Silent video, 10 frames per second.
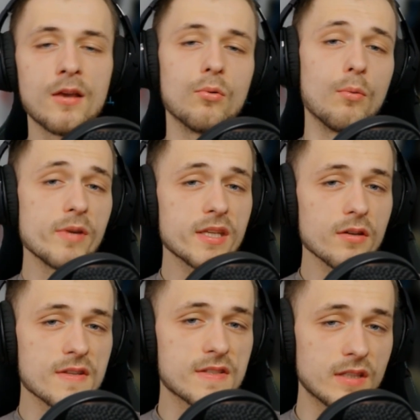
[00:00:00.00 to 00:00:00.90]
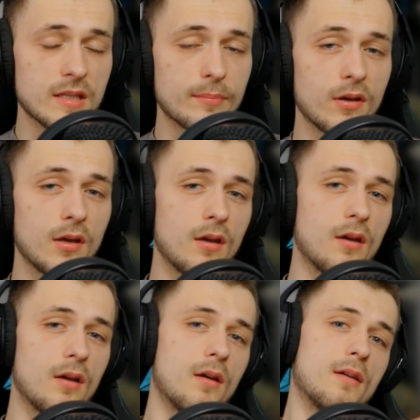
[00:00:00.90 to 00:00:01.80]
When we go to sleep,
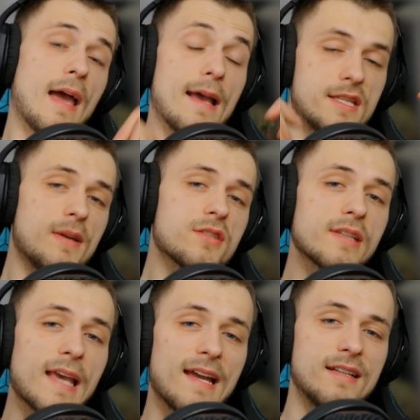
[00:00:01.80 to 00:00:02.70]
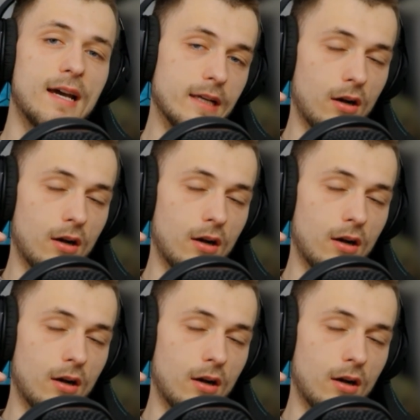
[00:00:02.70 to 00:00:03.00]
especially at night,